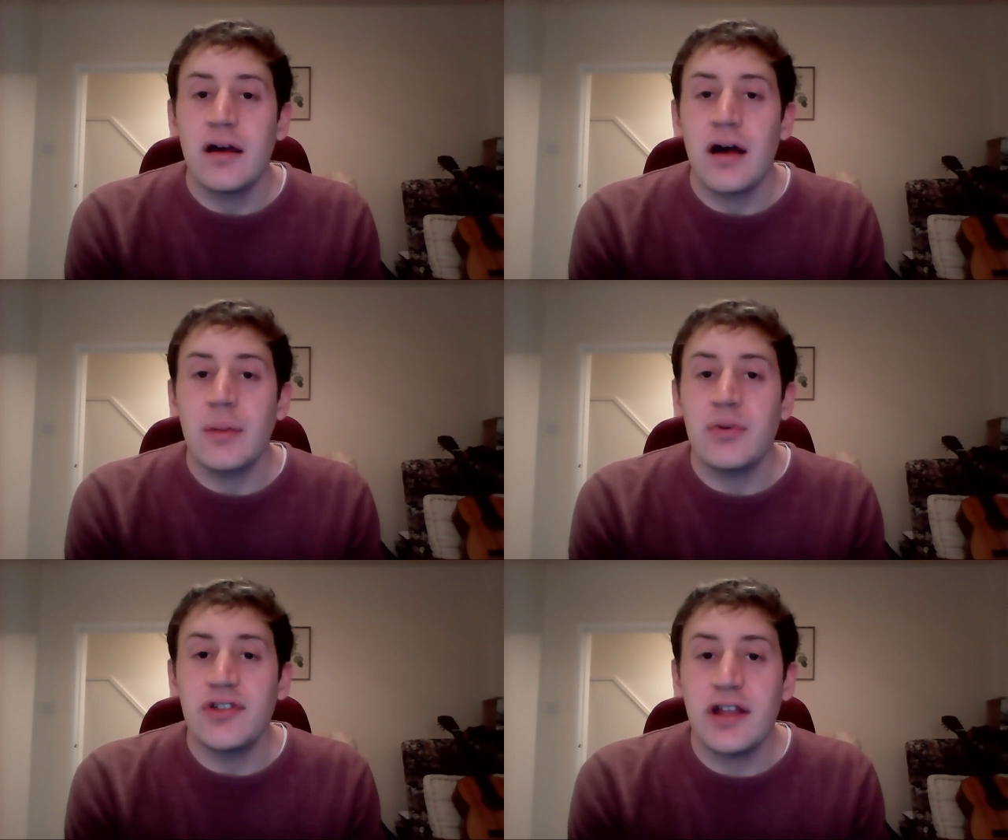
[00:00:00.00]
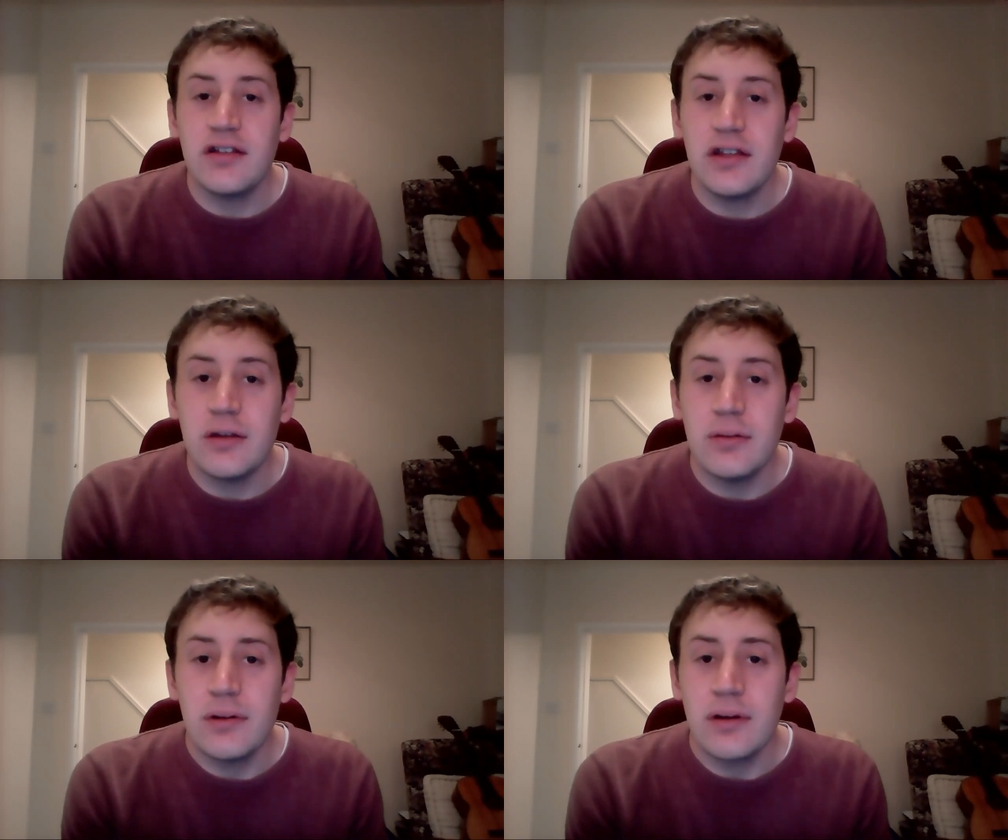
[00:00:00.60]
I present to
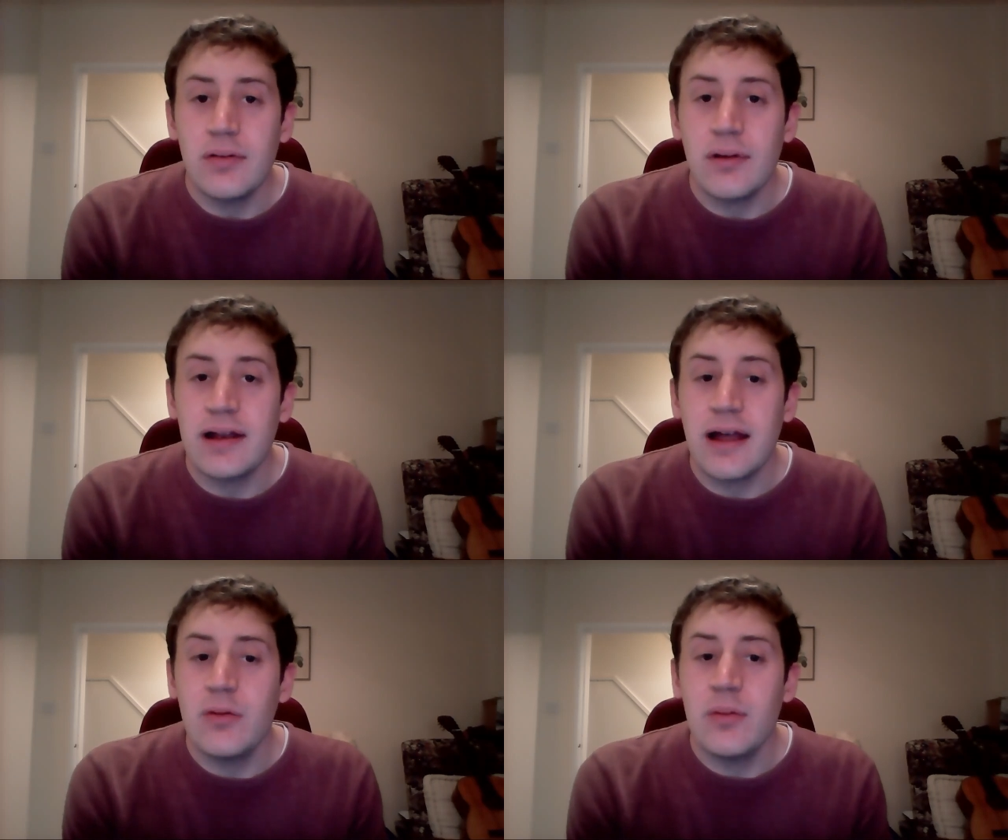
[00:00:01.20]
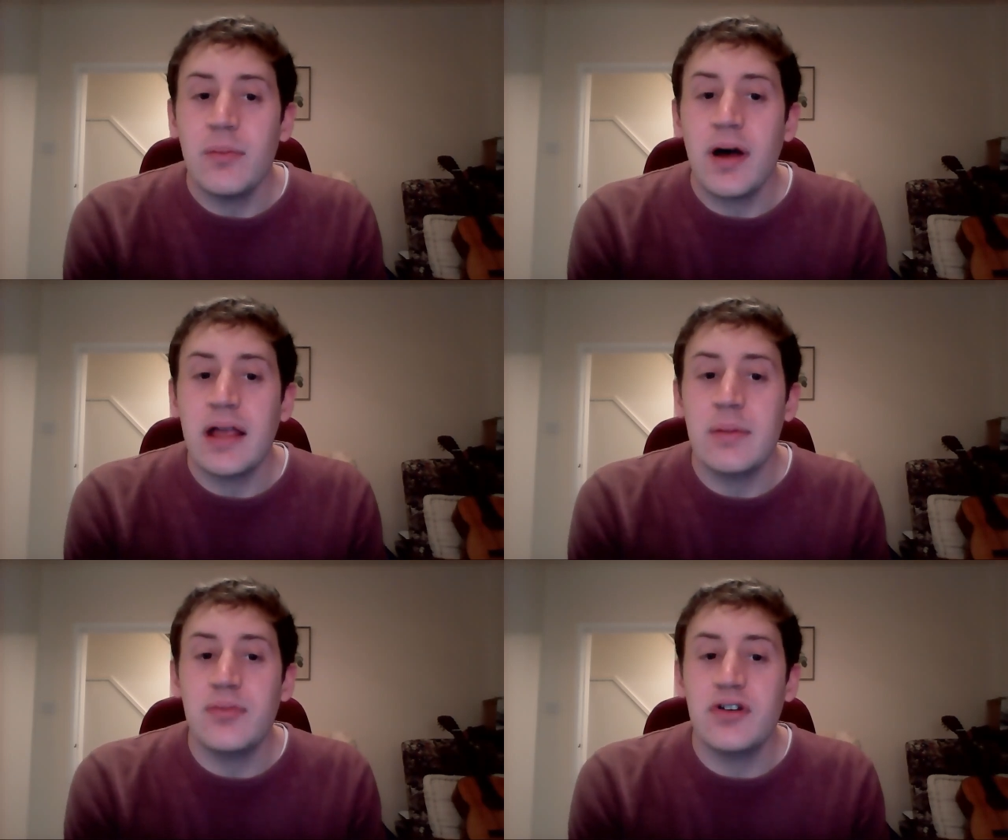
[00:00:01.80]
you right now
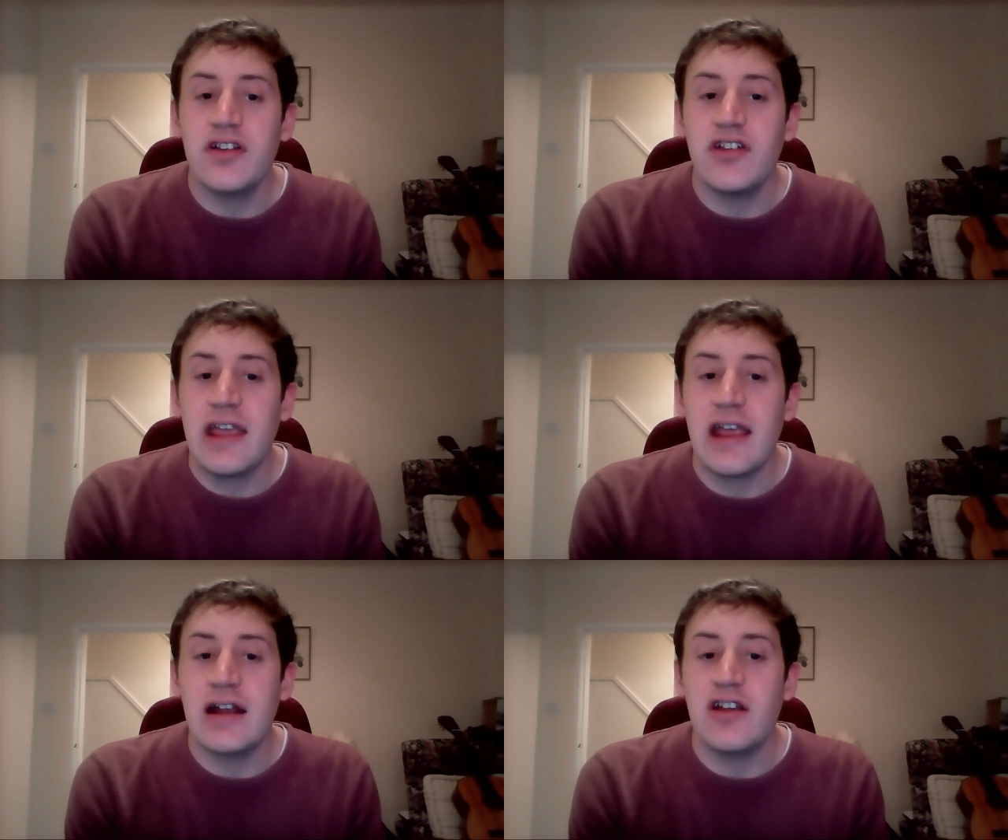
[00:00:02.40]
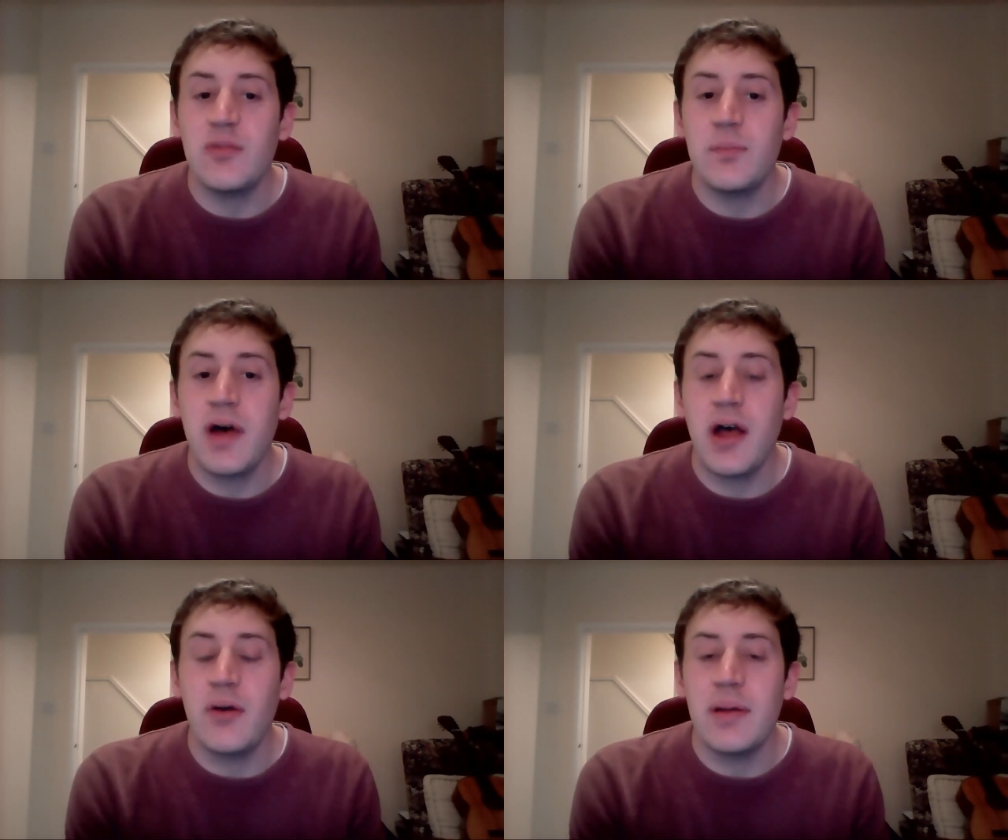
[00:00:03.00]
my British English
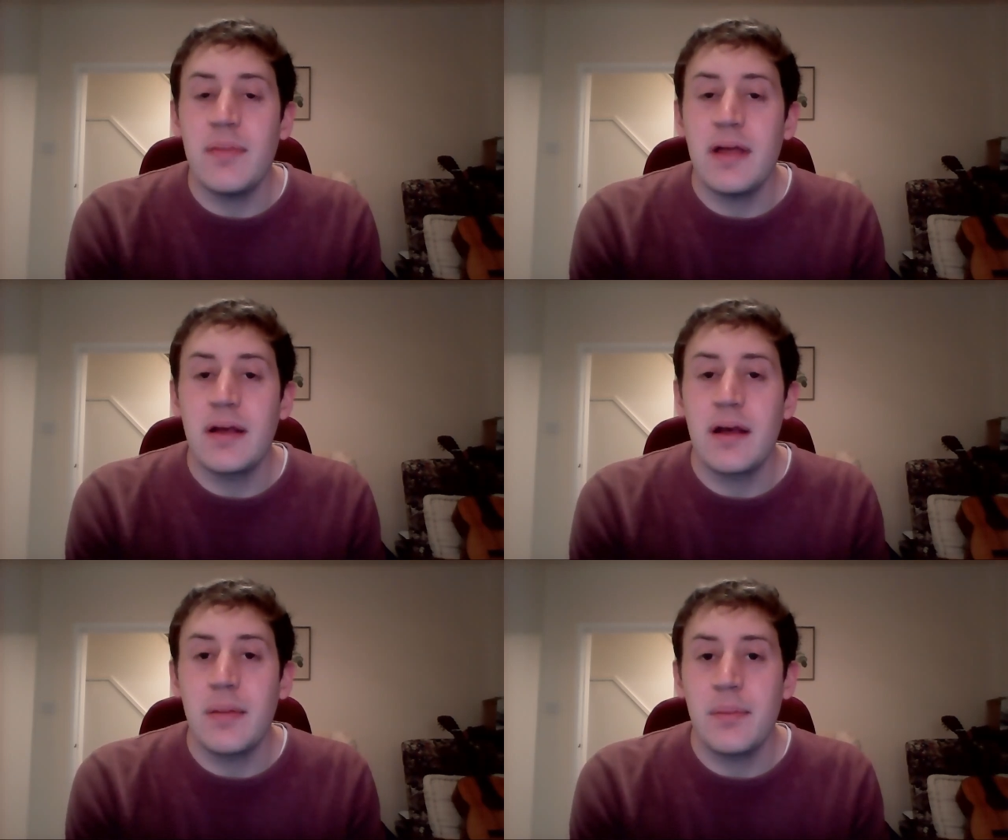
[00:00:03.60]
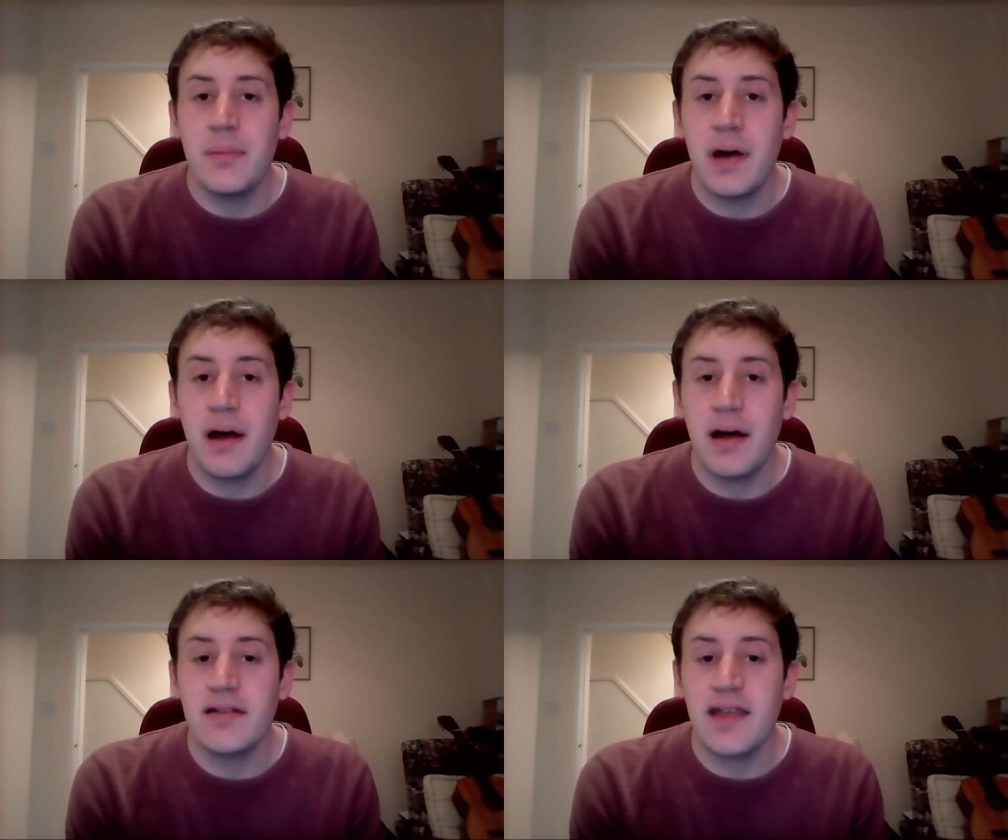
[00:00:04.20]
poem,
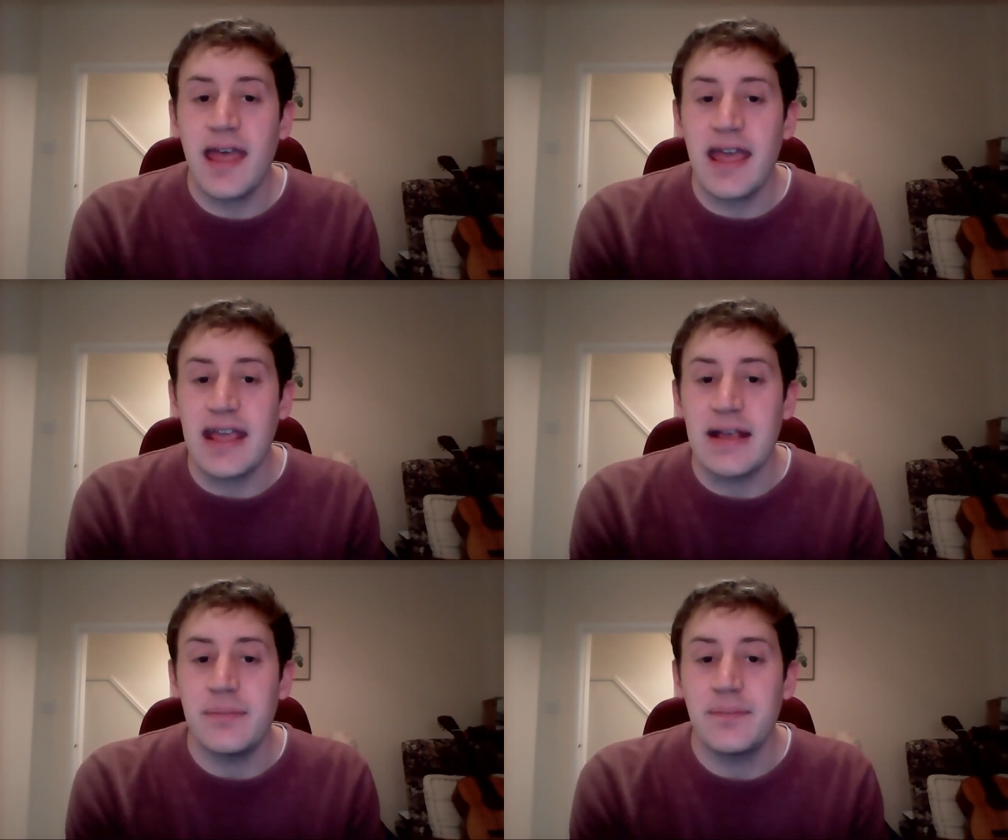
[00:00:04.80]
Part A.